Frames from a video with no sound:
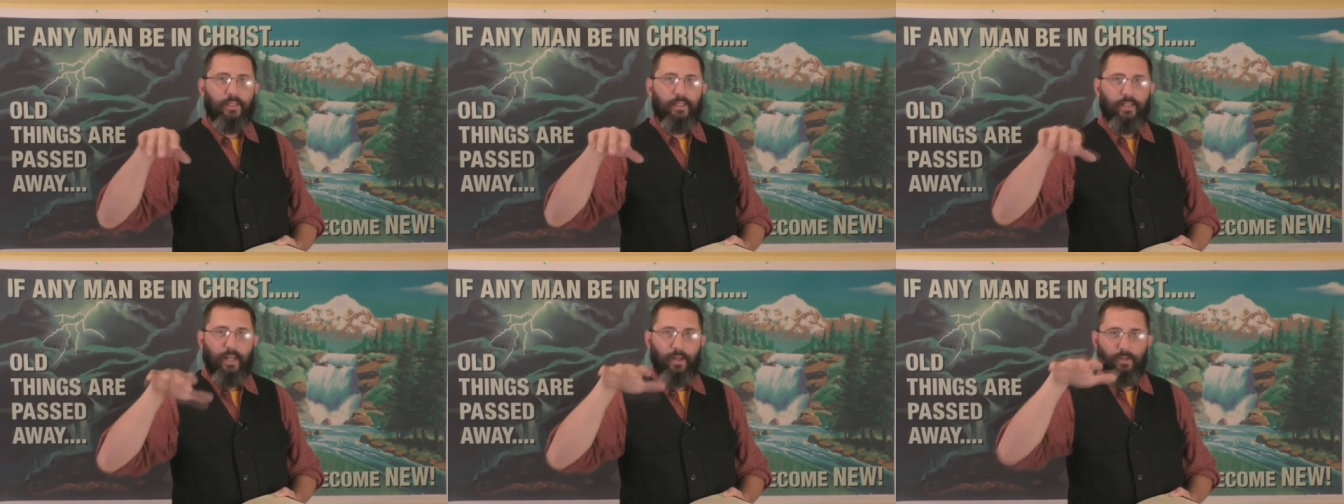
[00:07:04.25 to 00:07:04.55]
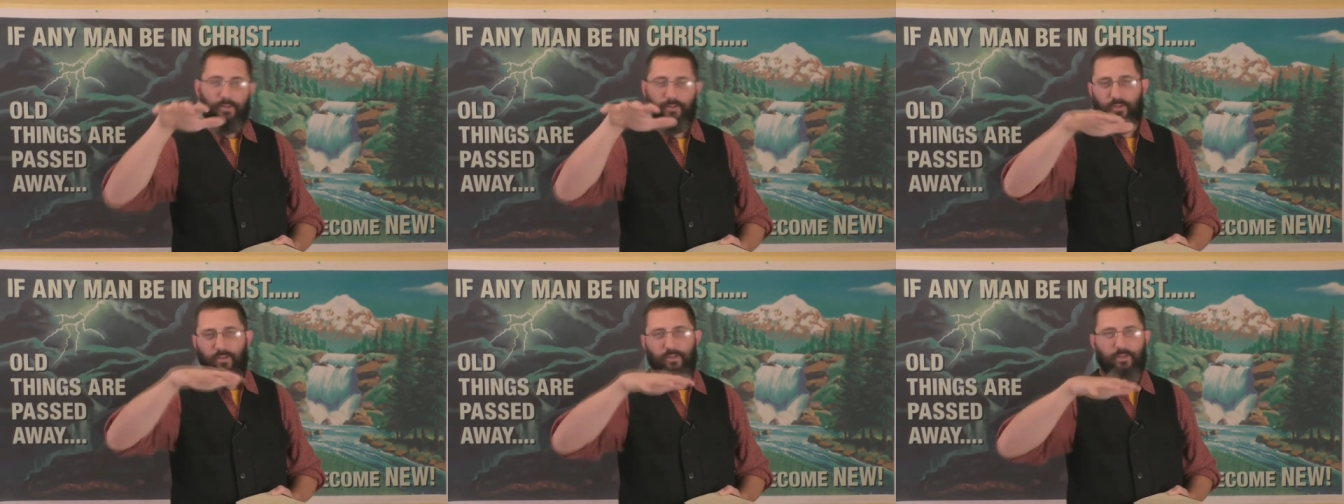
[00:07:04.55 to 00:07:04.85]

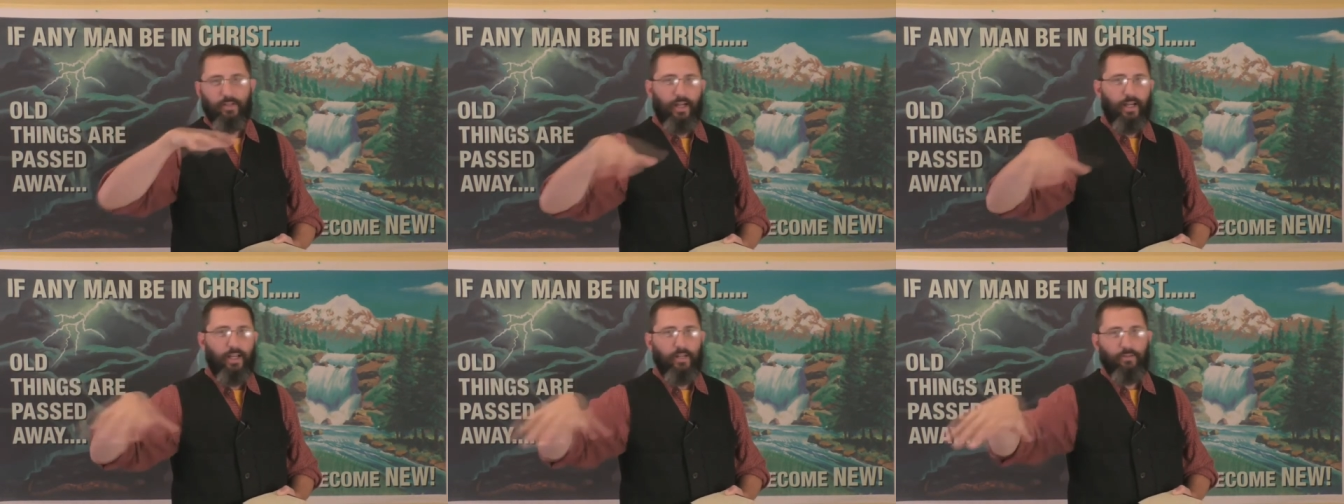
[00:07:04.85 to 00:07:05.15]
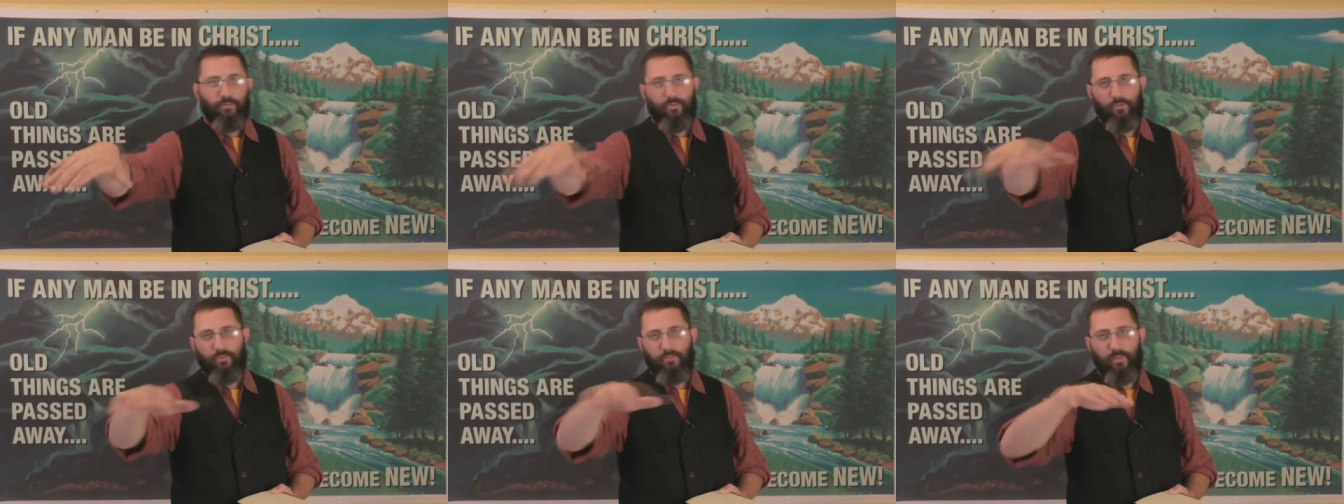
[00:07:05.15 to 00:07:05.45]
Now it's all
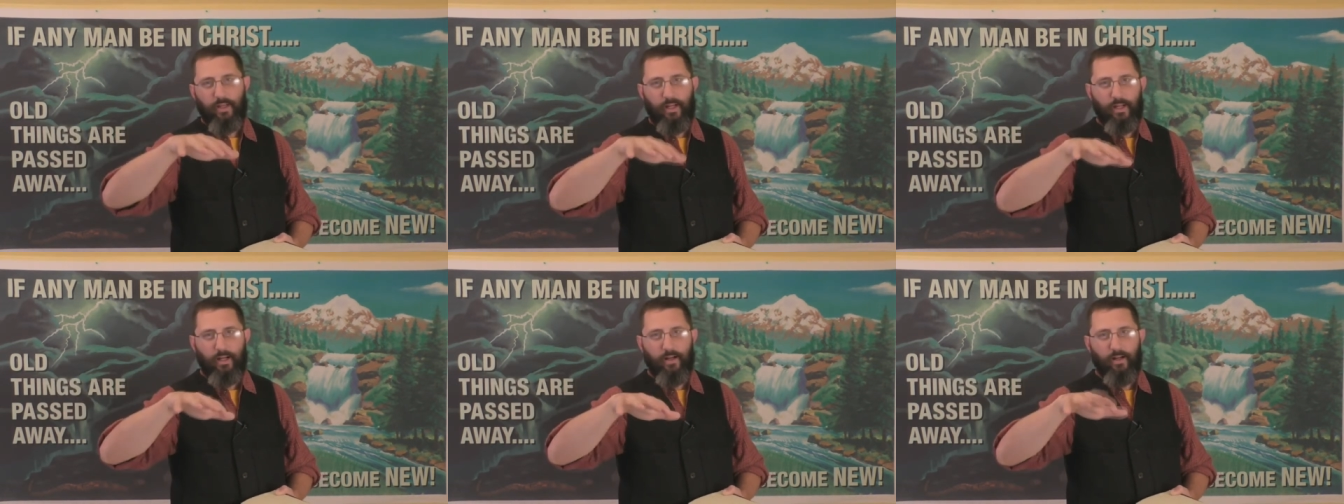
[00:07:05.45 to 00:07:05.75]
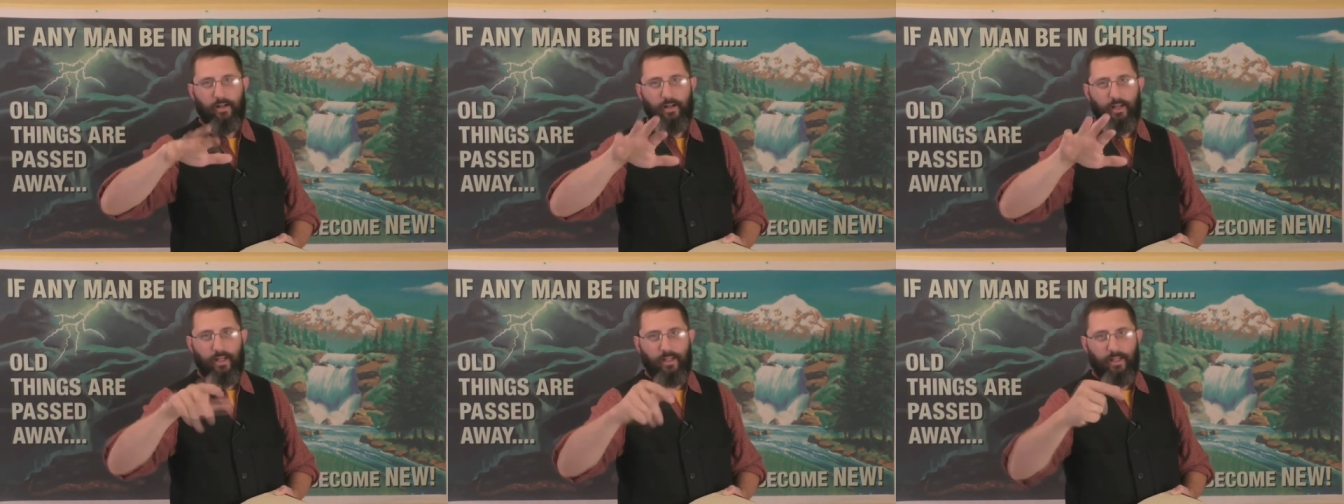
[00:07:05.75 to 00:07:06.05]
dining room
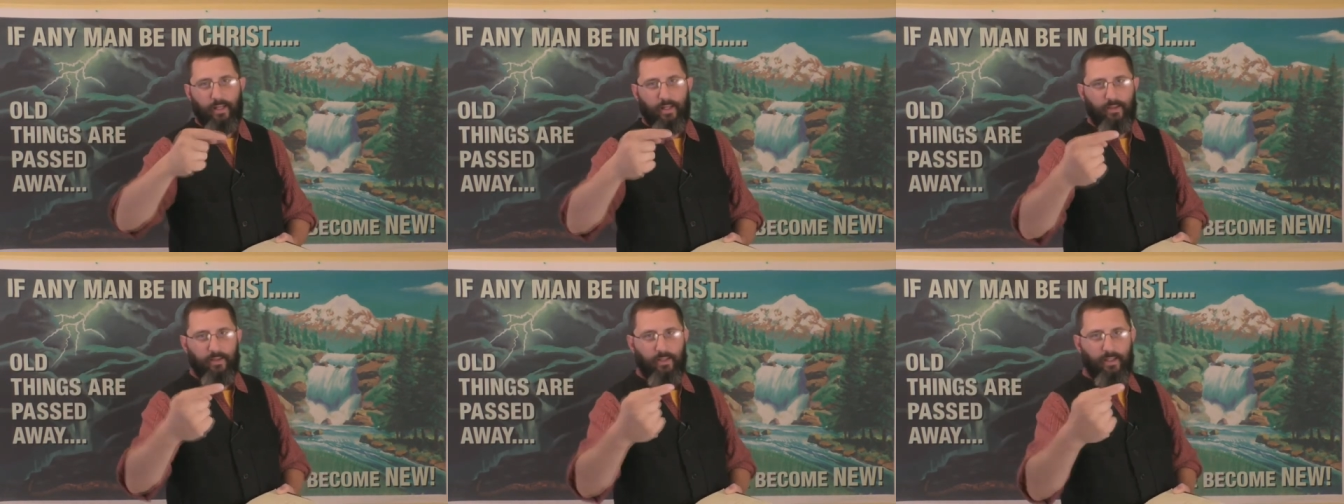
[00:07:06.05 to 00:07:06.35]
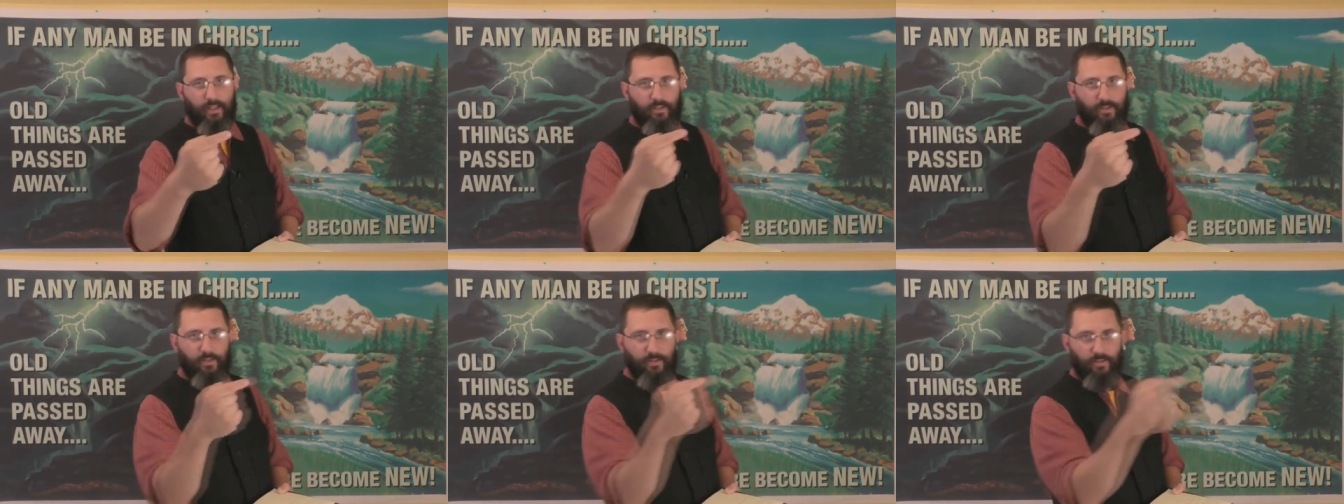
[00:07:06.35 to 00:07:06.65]
there and now the
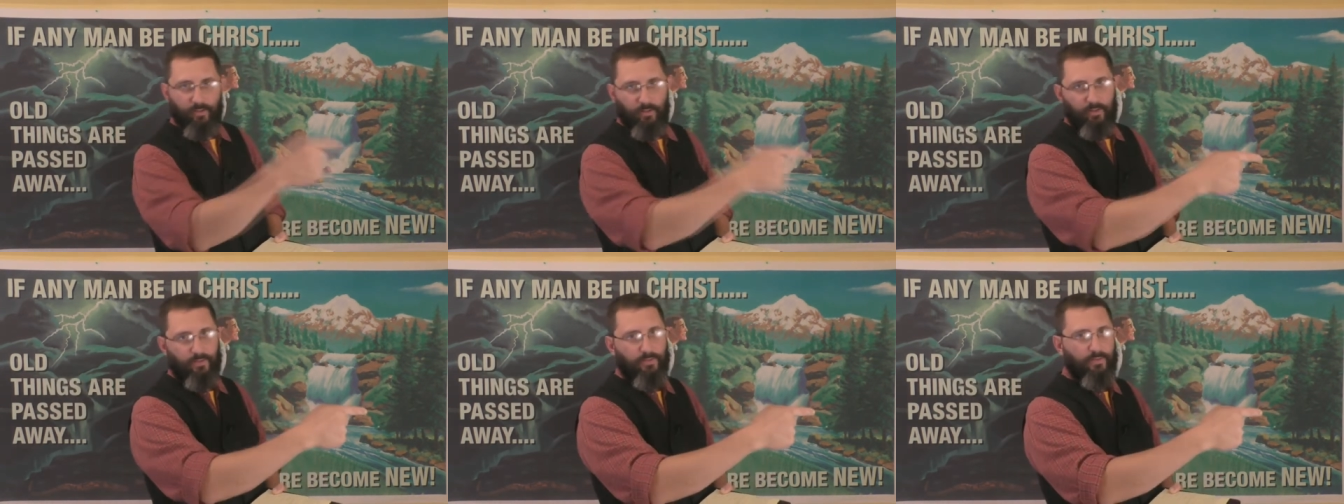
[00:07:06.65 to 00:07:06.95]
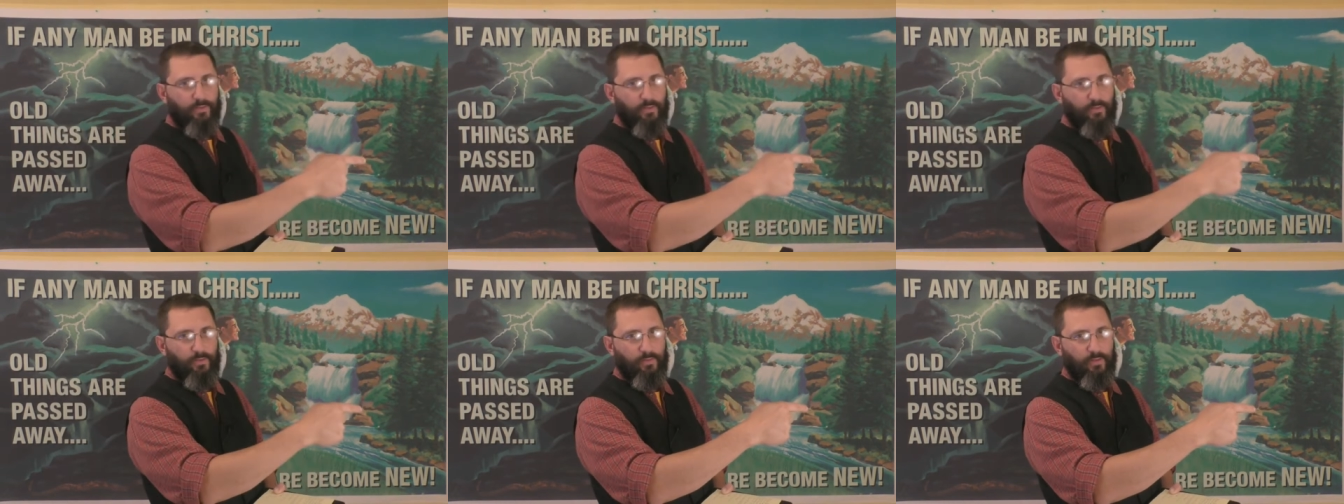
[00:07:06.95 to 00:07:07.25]
kitchen's
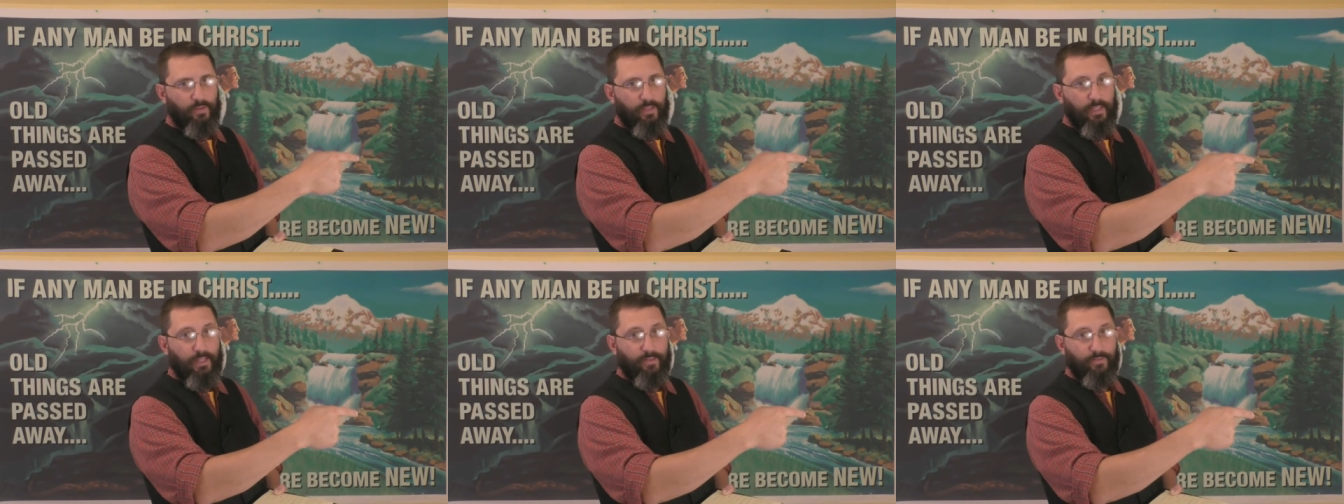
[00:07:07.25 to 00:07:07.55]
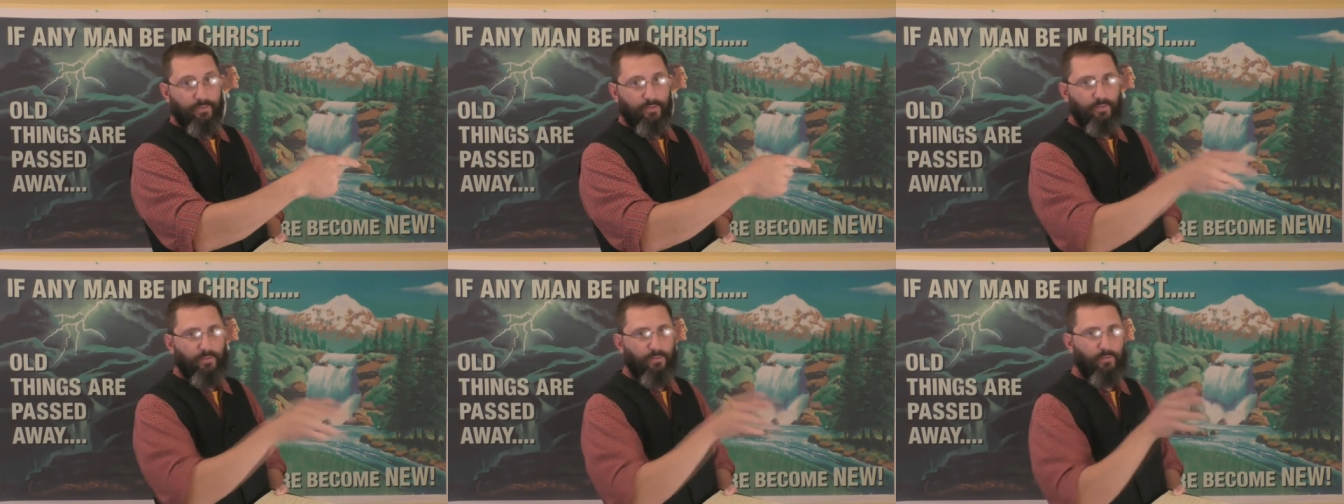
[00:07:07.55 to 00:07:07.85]
off to the
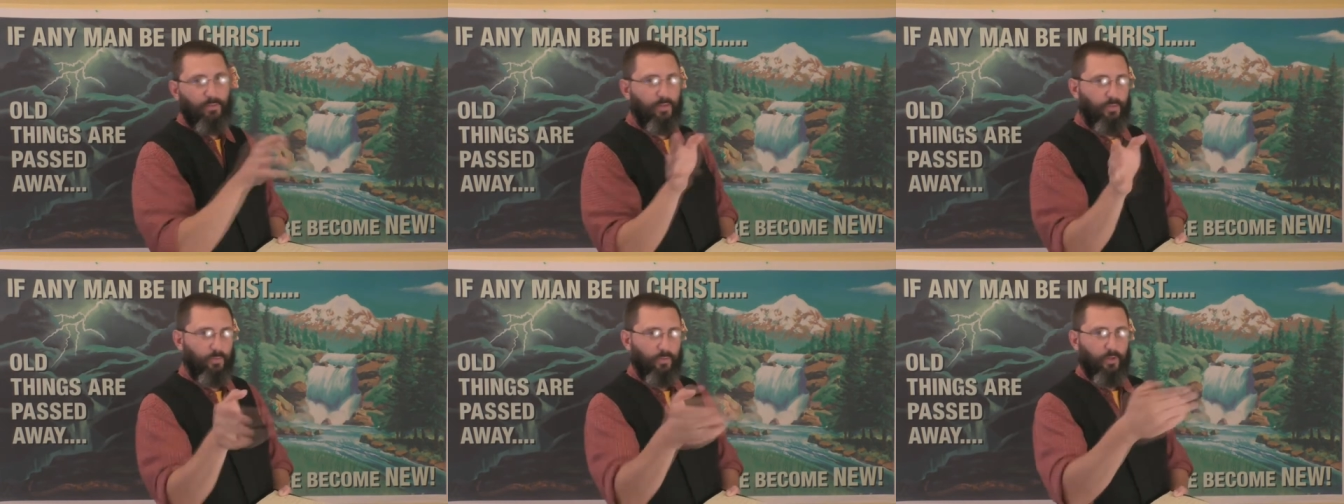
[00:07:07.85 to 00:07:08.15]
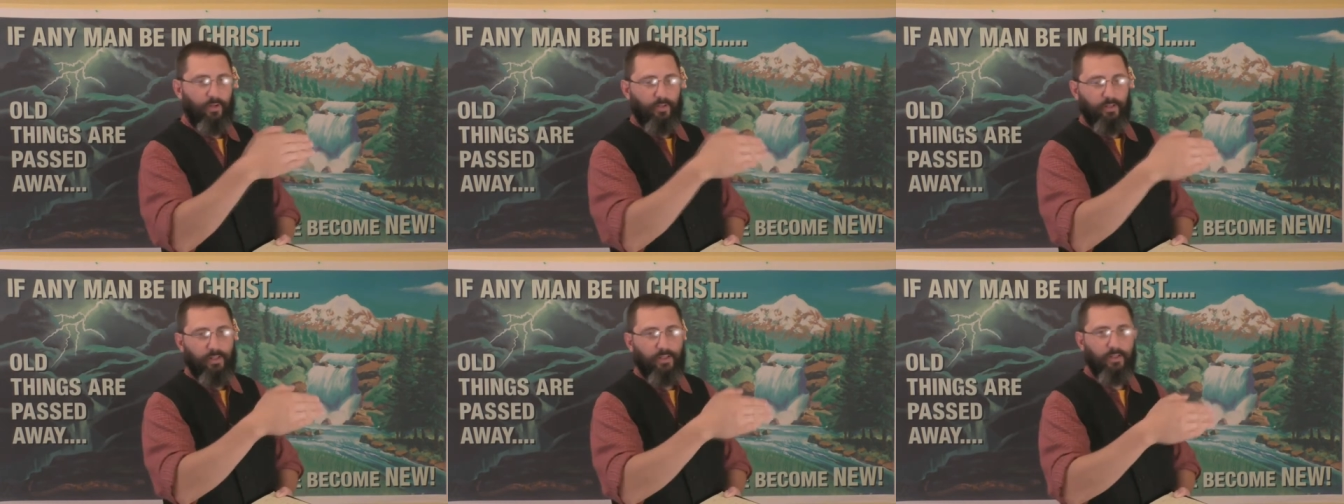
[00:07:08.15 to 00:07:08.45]
left when you
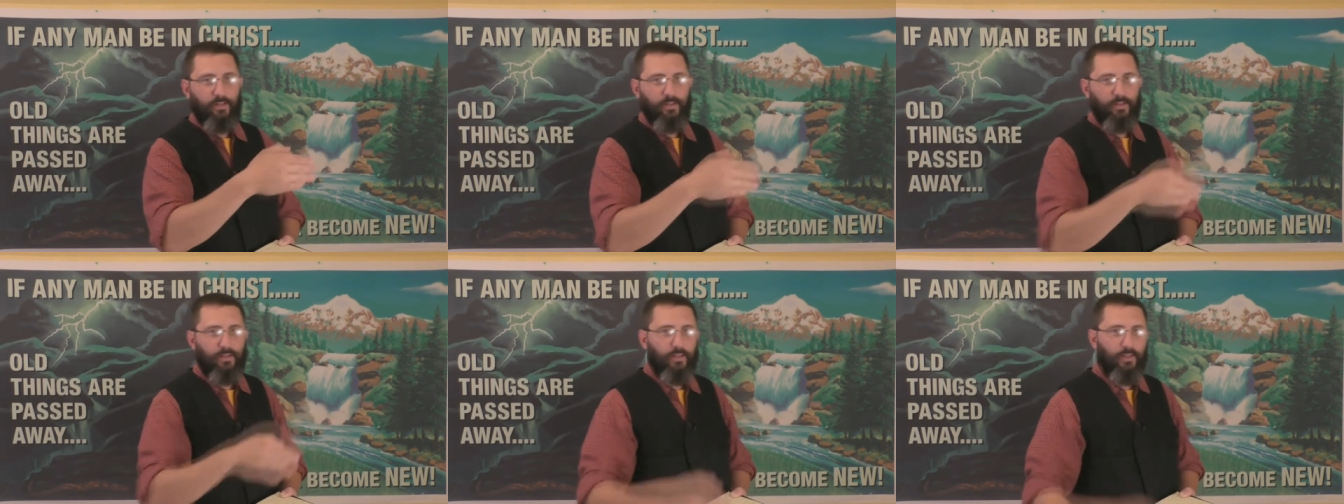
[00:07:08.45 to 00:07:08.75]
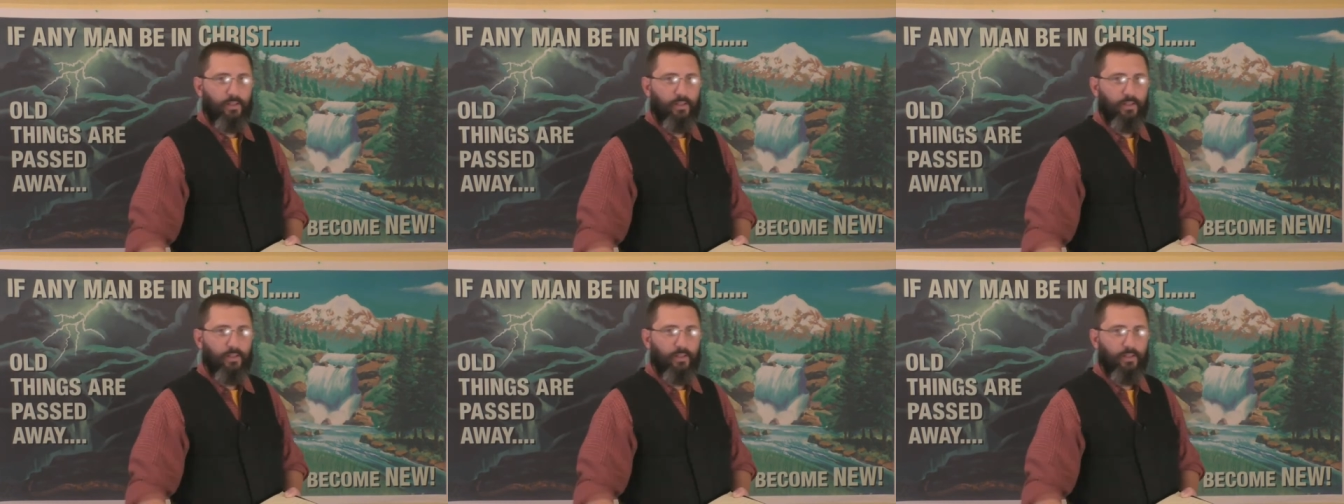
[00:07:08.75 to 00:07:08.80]
walk in,